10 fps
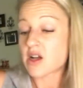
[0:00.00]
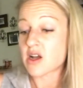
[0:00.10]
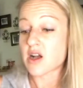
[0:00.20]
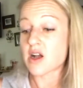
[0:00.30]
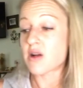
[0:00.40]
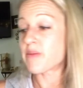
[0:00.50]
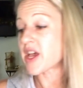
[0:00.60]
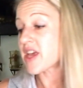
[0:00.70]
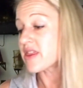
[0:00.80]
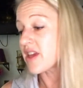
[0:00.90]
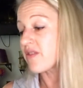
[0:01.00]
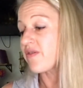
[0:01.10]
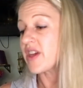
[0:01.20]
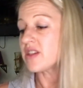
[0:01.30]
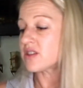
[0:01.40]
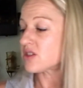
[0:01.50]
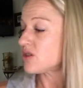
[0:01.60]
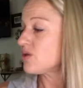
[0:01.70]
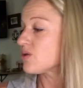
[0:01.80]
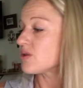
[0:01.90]
And then phase
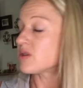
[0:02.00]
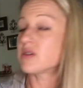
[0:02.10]
2.